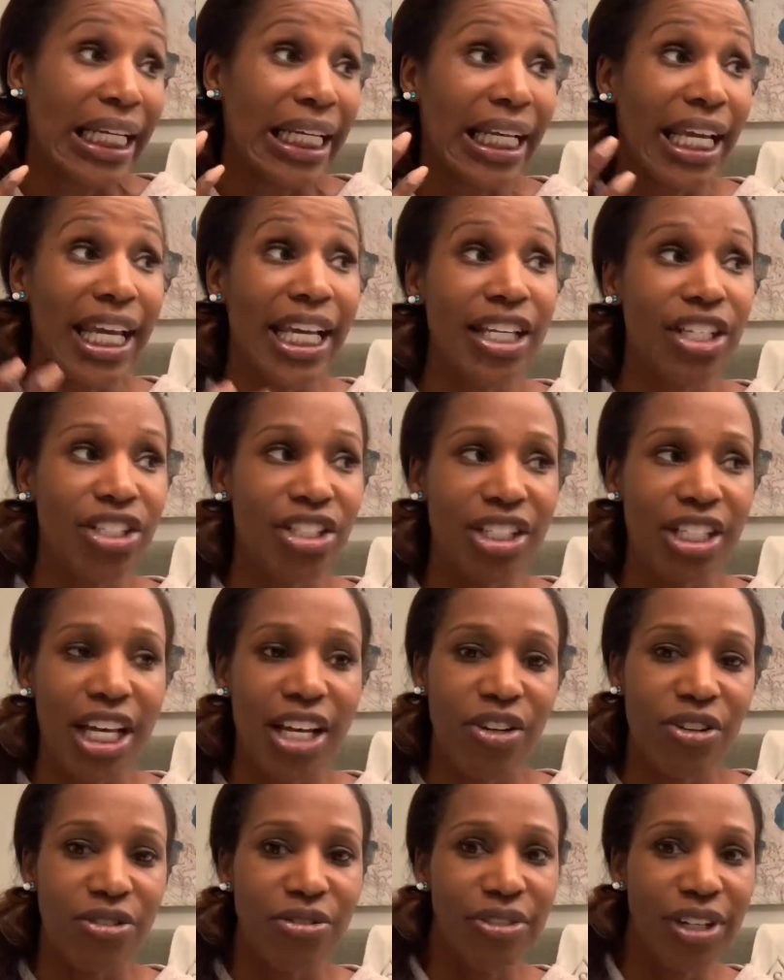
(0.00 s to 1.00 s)
hey, she's
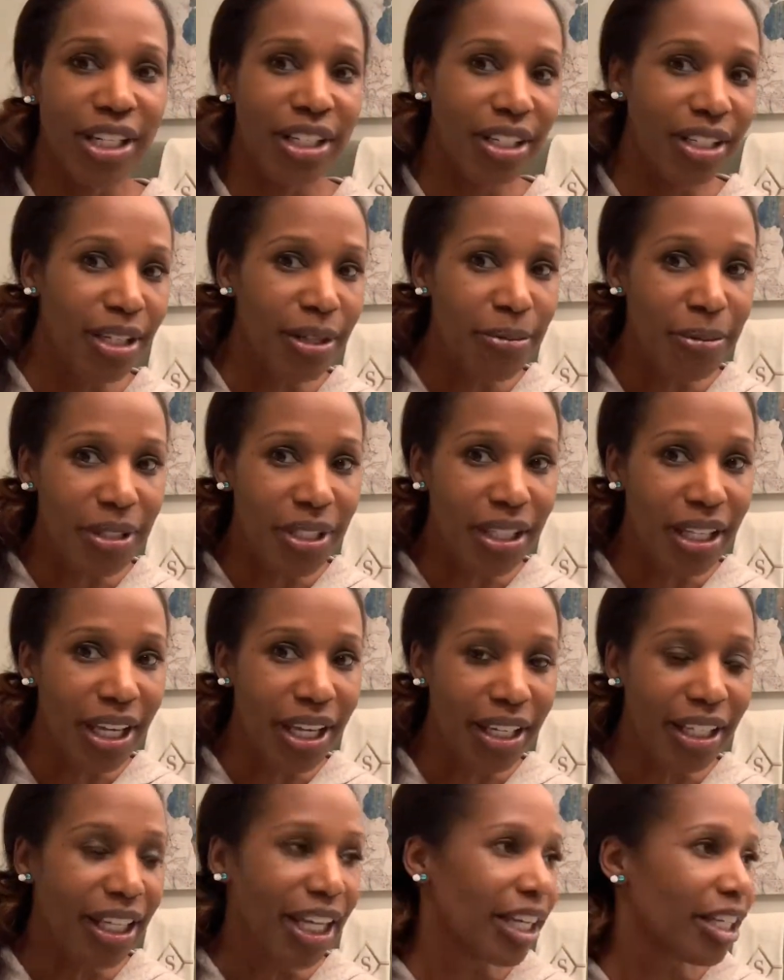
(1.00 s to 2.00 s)
got on red
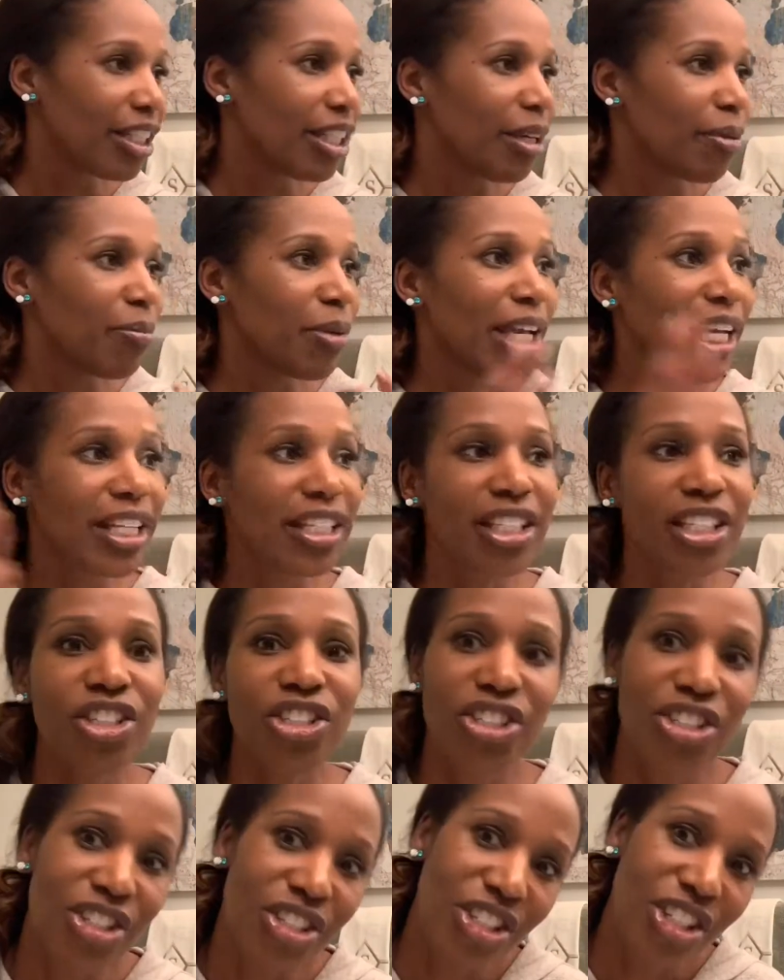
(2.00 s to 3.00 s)
lipstick. Like they pay
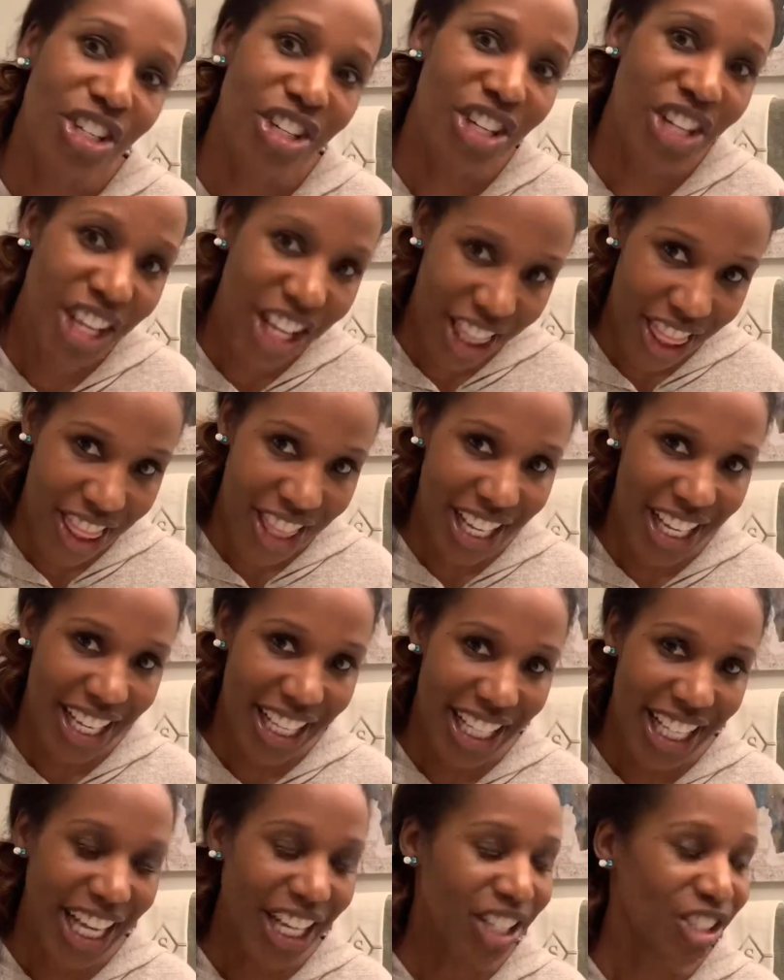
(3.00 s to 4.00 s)
attention to
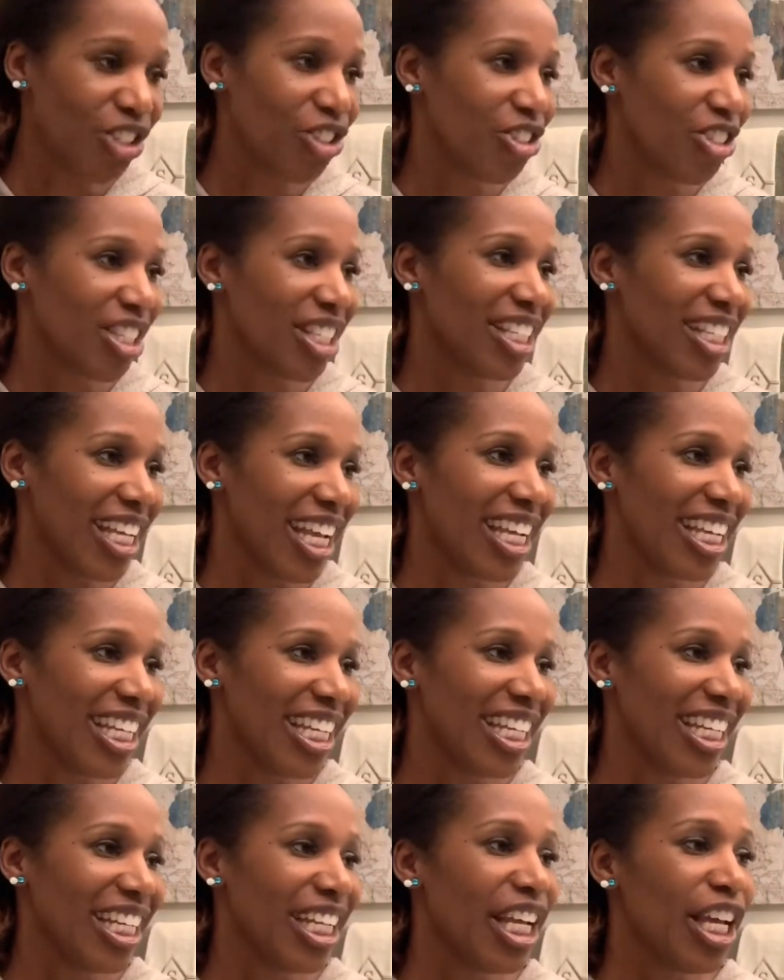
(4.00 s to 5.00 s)
nothing that you're
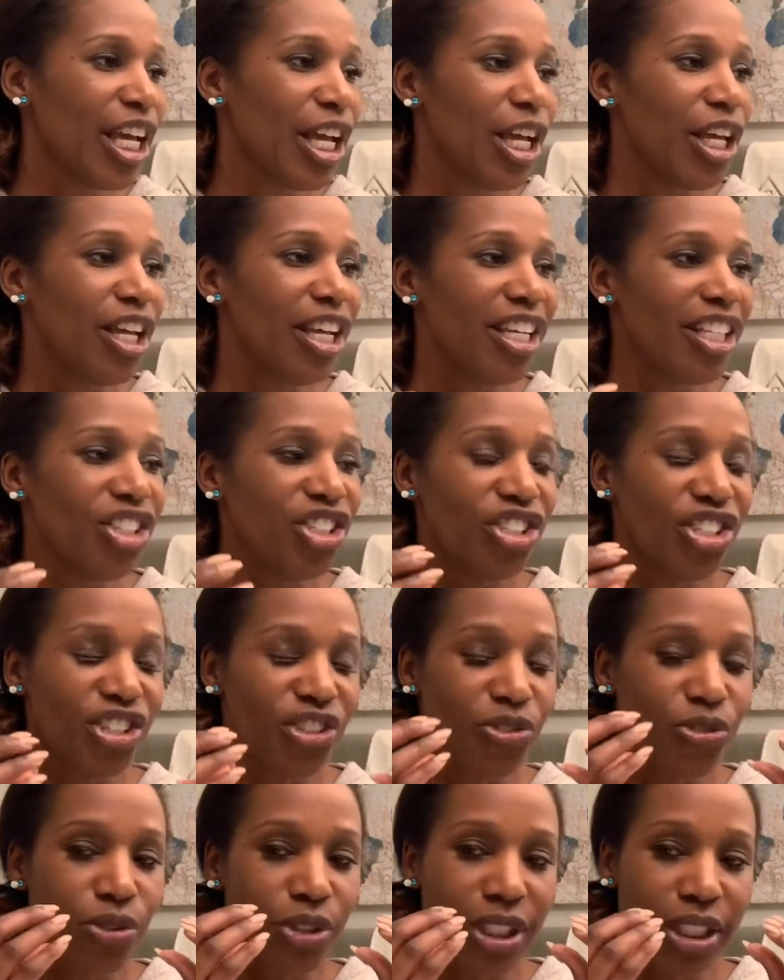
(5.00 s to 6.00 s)
saying. It's
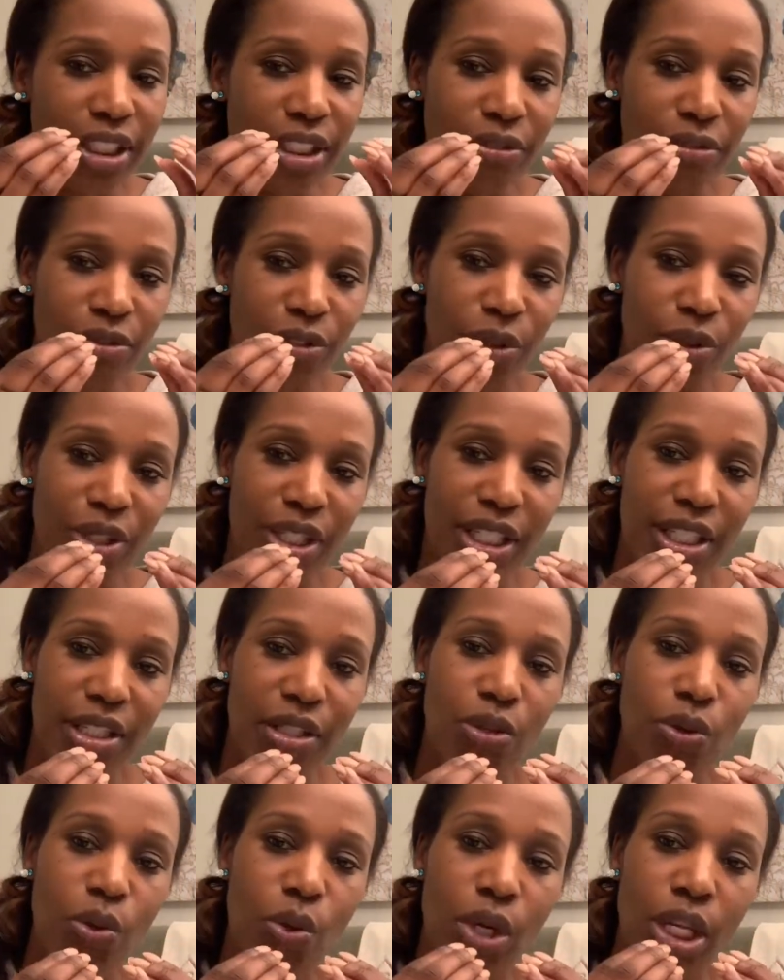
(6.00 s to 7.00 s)
just really focused
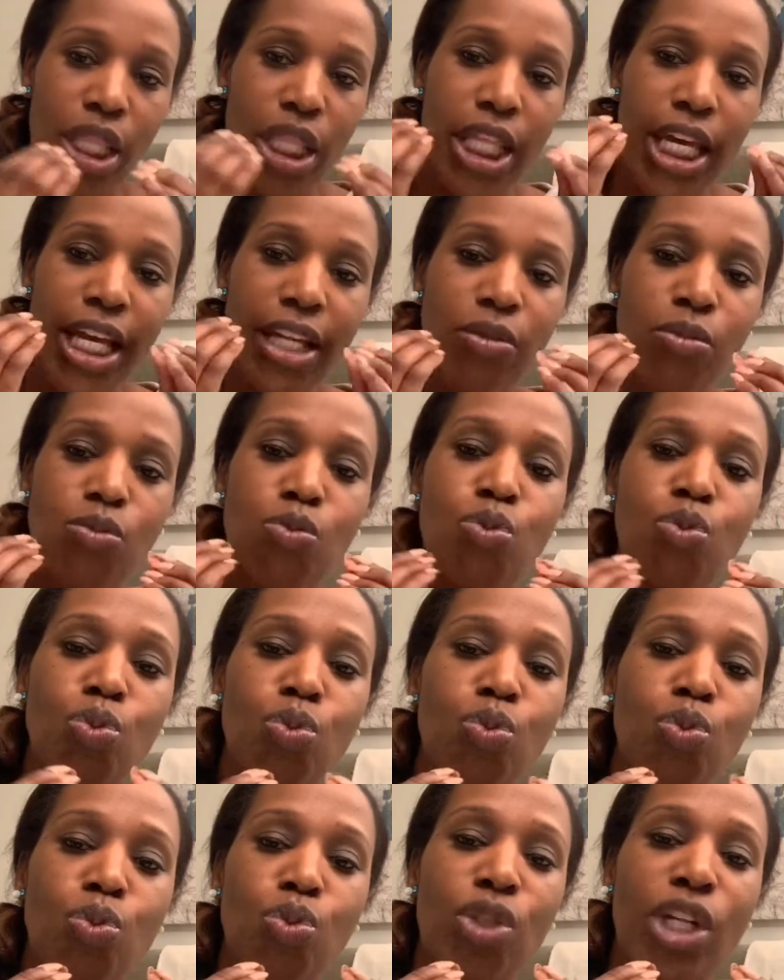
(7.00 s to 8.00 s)
on that
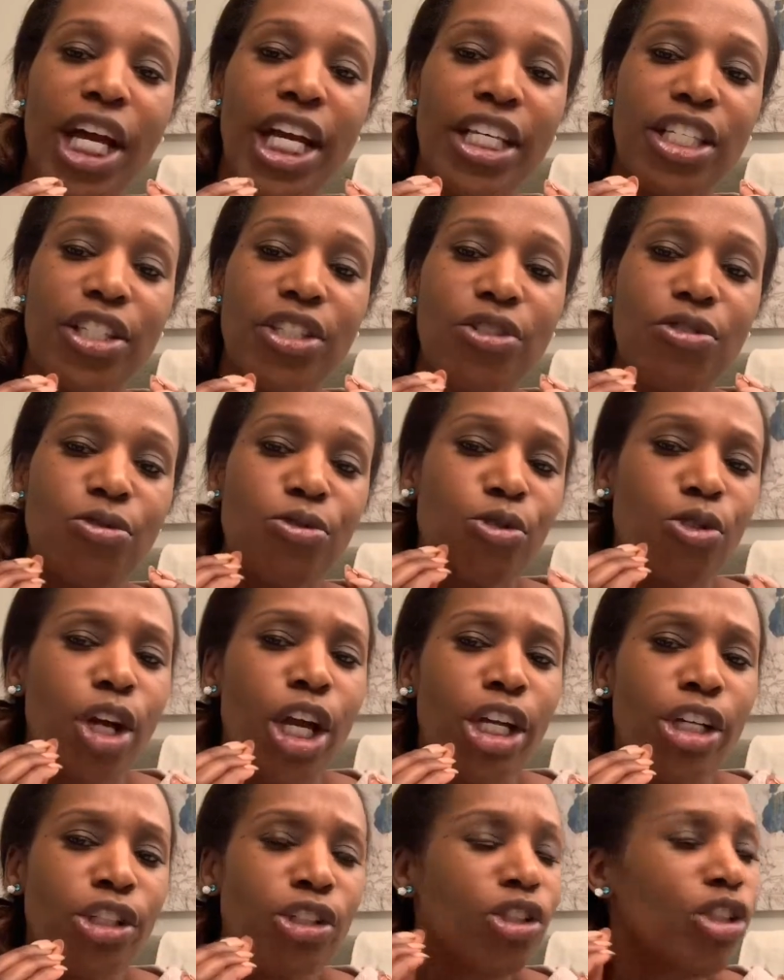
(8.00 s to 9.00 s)
nice
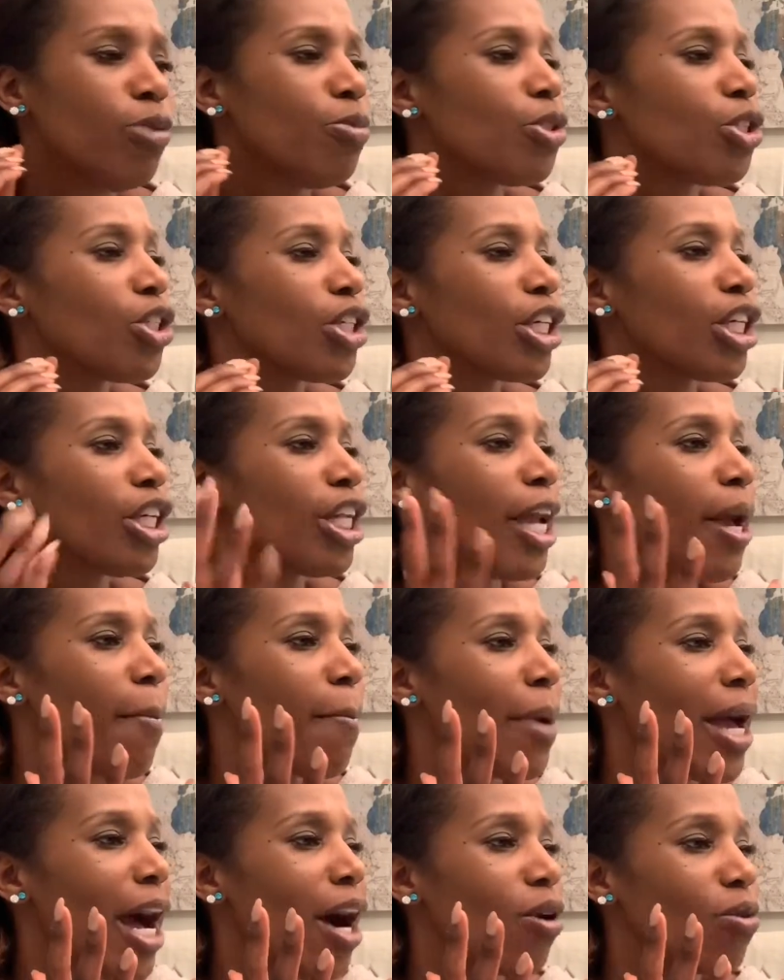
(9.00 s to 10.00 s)
red lipstick and that
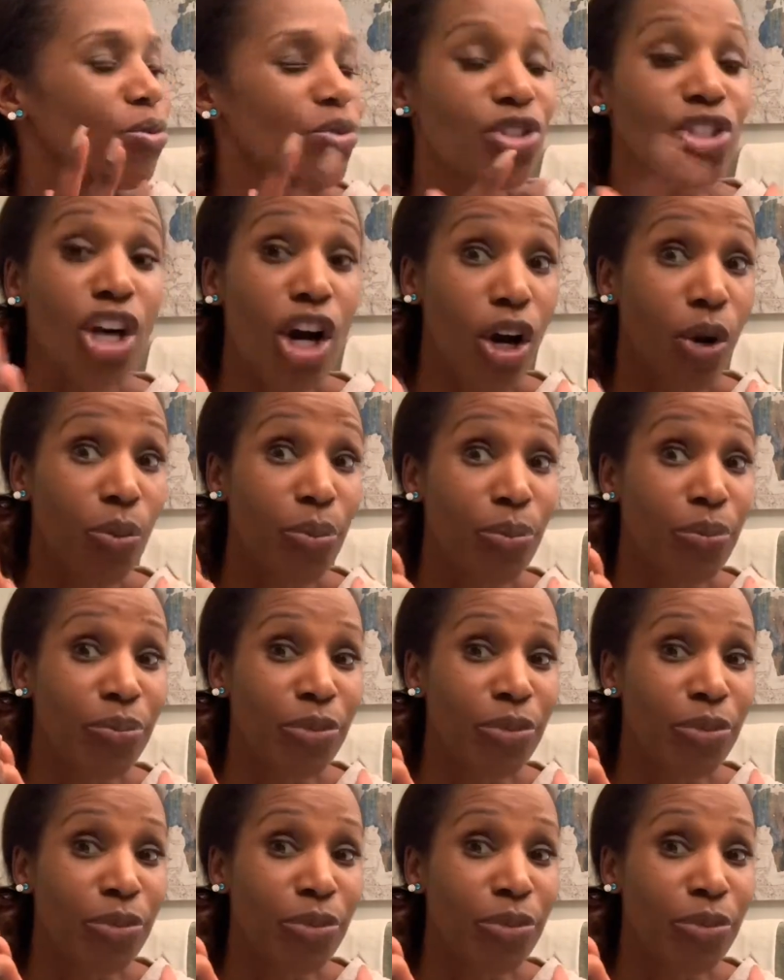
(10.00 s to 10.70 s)
pout. So